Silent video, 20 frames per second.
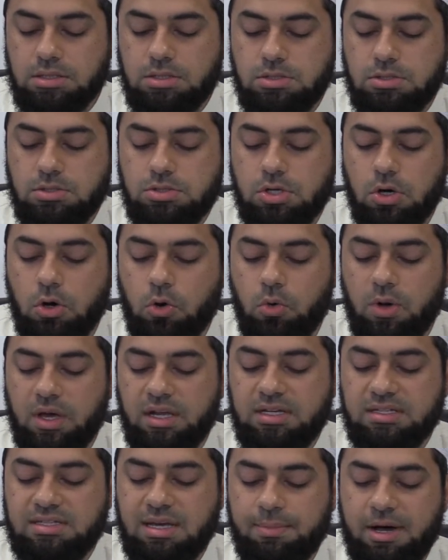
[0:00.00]
So it
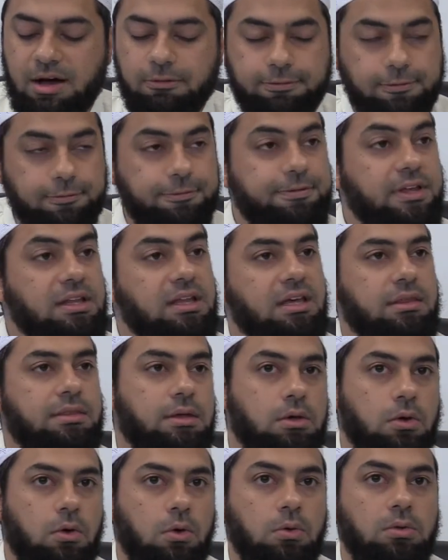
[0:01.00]
is about fulfilling the
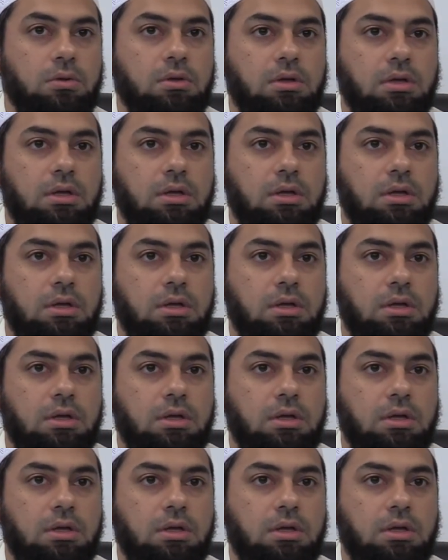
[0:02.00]
goal.